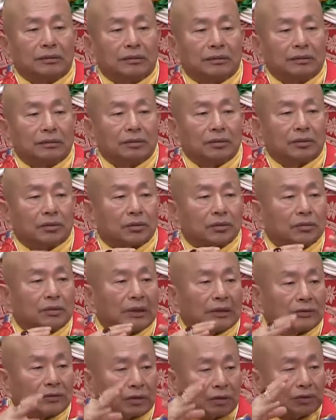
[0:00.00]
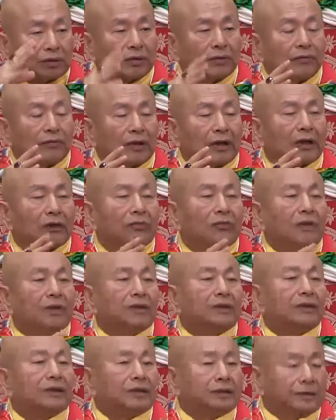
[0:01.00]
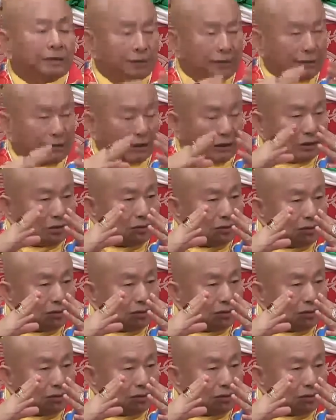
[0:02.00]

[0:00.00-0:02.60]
There are others in this respect.